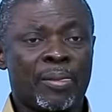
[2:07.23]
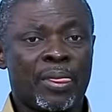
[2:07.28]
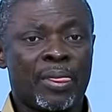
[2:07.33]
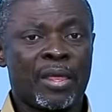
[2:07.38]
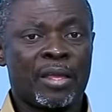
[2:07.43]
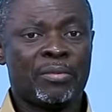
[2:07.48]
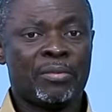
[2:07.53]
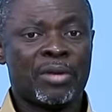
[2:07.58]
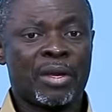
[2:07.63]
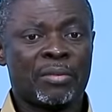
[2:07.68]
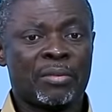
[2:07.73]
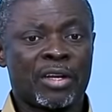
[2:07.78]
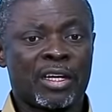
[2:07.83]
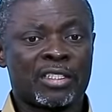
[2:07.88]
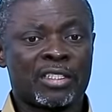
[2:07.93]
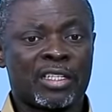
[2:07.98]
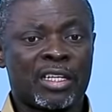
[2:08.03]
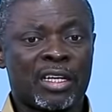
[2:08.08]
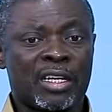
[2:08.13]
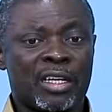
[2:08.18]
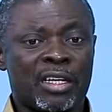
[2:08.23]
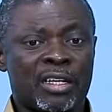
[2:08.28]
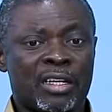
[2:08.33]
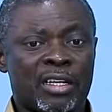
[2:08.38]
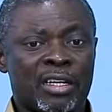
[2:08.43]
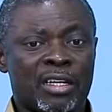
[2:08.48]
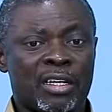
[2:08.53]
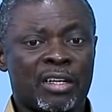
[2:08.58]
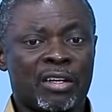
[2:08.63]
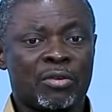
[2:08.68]
Abiamica say,
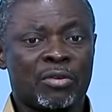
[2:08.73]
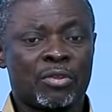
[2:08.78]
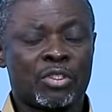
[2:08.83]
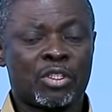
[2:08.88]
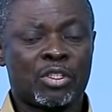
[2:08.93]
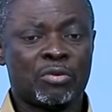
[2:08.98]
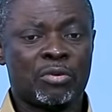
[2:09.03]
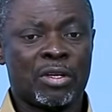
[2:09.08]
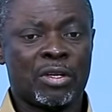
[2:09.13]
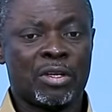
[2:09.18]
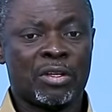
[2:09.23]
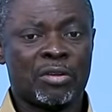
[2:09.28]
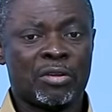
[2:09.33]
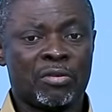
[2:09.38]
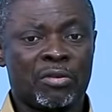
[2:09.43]
Otiway,